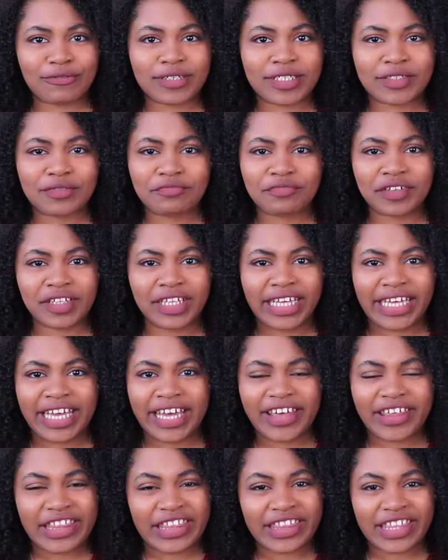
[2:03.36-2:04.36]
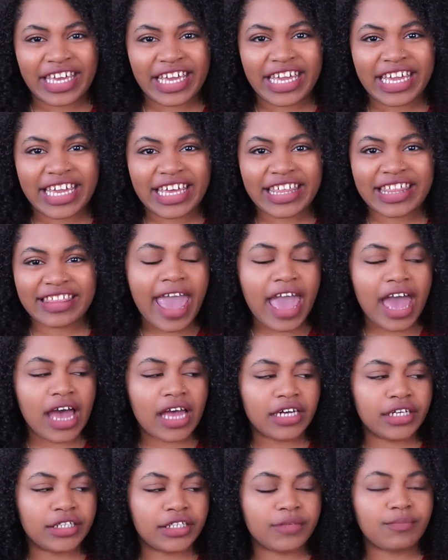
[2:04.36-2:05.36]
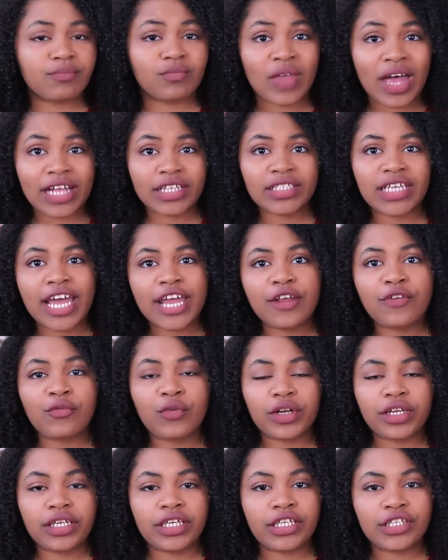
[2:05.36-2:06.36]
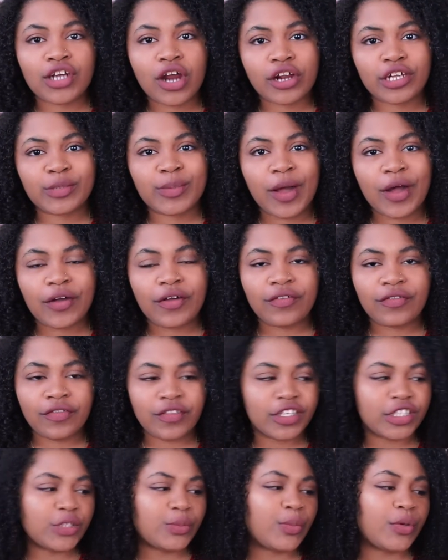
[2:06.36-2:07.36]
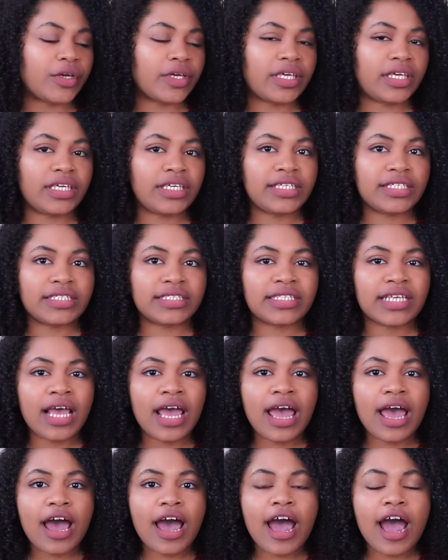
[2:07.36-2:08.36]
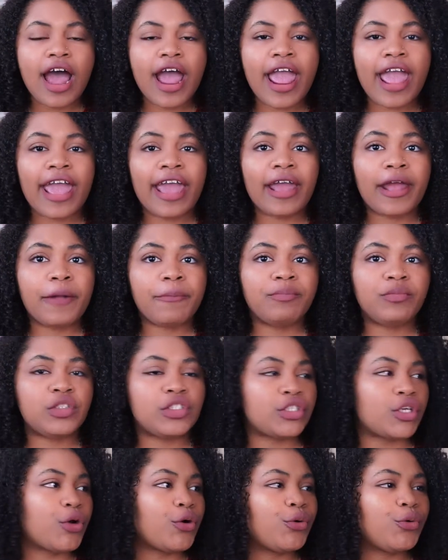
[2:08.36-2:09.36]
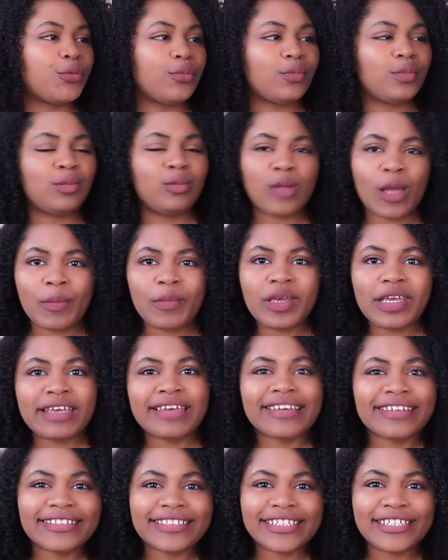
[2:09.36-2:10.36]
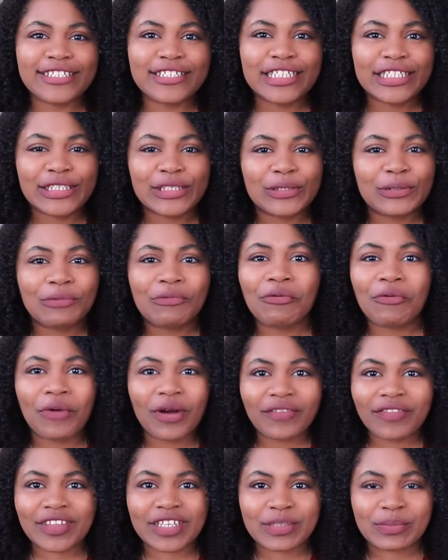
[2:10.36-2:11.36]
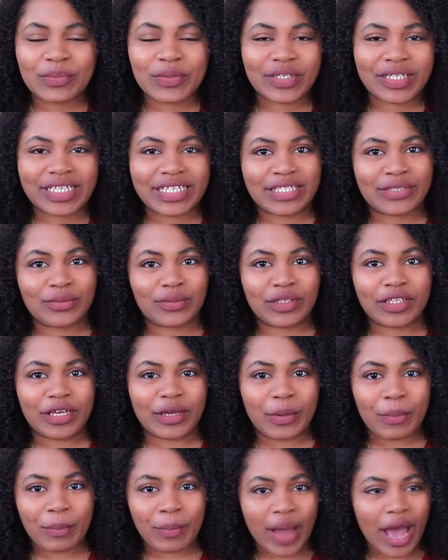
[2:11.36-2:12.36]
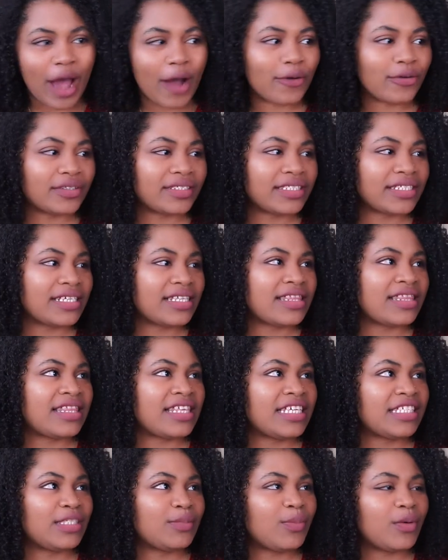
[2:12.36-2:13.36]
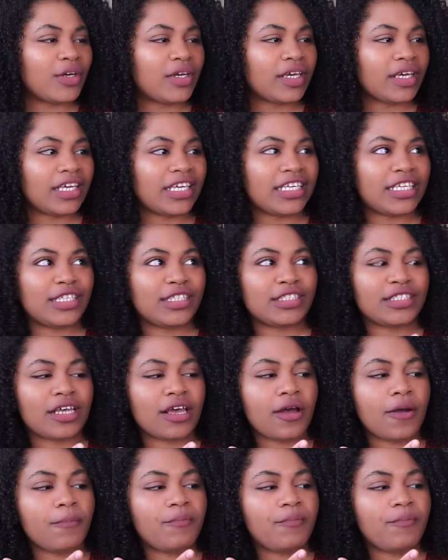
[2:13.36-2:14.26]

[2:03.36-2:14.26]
wasn't really a thing, and that's kind of what he talks about in this book. So let me get into what this book is really about. This book is